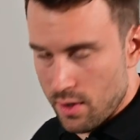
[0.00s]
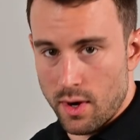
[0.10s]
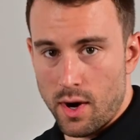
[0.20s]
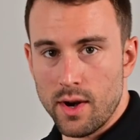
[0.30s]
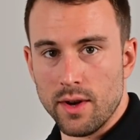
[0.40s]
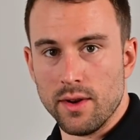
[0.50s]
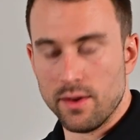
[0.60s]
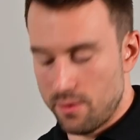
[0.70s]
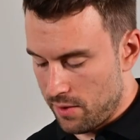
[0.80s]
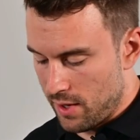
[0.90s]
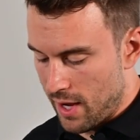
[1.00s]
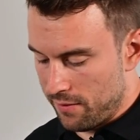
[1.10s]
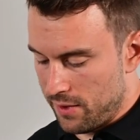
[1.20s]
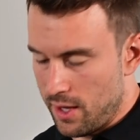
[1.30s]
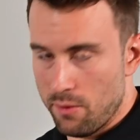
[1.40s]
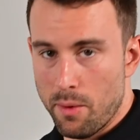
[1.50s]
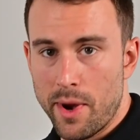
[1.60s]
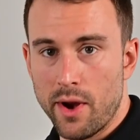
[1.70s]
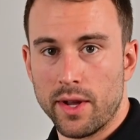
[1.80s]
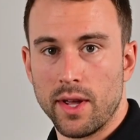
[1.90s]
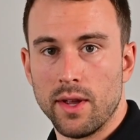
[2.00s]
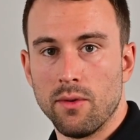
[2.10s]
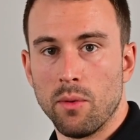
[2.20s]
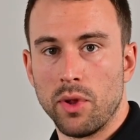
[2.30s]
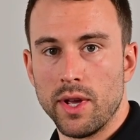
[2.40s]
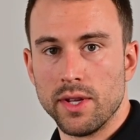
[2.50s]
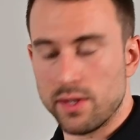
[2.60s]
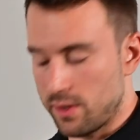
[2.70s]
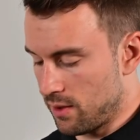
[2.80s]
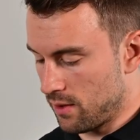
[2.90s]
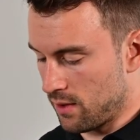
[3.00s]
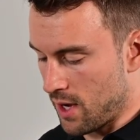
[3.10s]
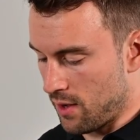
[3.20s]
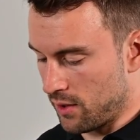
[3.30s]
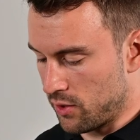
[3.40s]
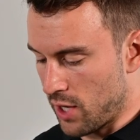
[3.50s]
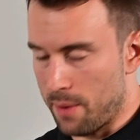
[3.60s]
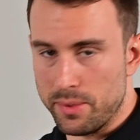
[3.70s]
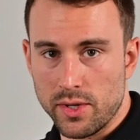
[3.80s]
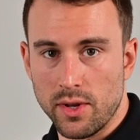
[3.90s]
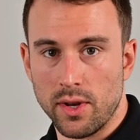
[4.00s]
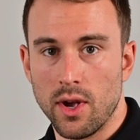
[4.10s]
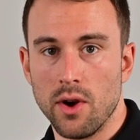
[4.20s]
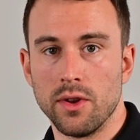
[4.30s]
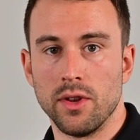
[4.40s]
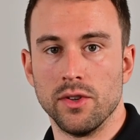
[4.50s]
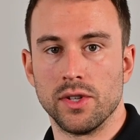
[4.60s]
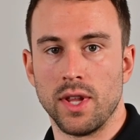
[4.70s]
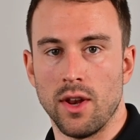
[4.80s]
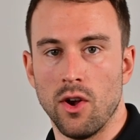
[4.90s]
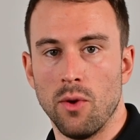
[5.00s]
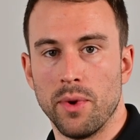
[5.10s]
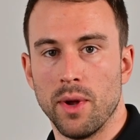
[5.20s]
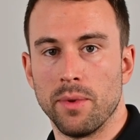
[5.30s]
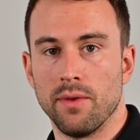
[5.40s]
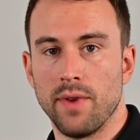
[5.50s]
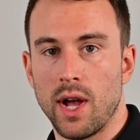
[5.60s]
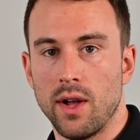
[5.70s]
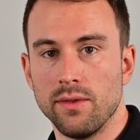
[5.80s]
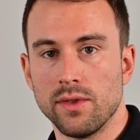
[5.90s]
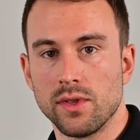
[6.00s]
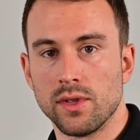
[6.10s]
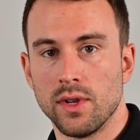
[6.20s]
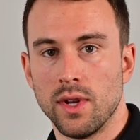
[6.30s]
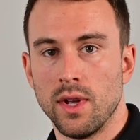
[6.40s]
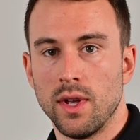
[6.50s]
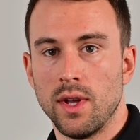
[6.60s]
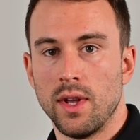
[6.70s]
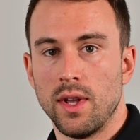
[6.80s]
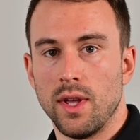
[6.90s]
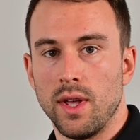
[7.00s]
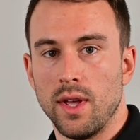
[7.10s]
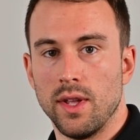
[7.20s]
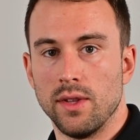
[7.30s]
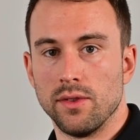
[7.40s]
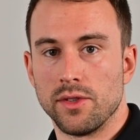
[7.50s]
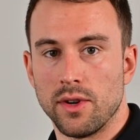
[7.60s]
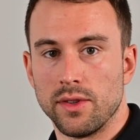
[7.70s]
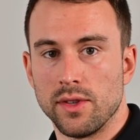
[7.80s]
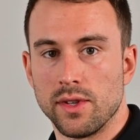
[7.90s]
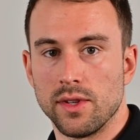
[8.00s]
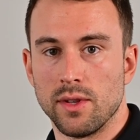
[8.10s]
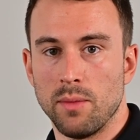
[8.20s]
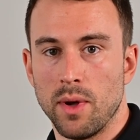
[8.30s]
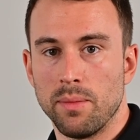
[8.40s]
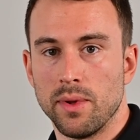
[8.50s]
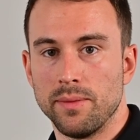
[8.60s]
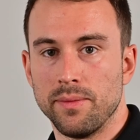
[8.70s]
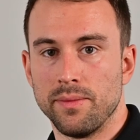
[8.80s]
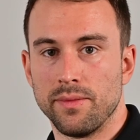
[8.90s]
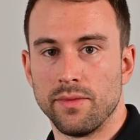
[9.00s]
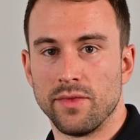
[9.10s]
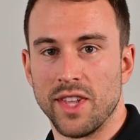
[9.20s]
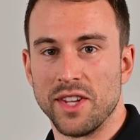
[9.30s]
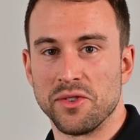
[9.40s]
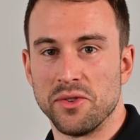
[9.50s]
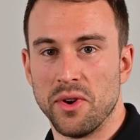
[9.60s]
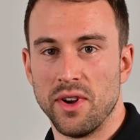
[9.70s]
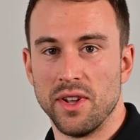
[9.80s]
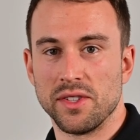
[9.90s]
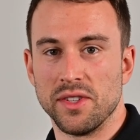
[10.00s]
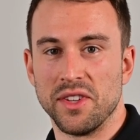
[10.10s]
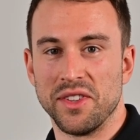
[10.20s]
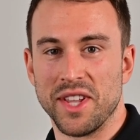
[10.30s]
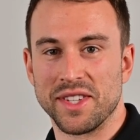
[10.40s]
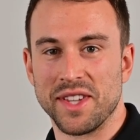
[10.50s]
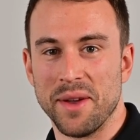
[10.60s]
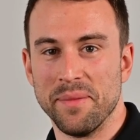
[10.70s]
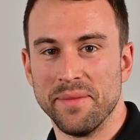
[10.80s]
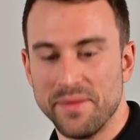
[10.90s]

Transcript: All right, we have the repair kit replaced. Now this trap is good to go. You just need to open up your valves and start the system up. Thanks for joining us. Until next time.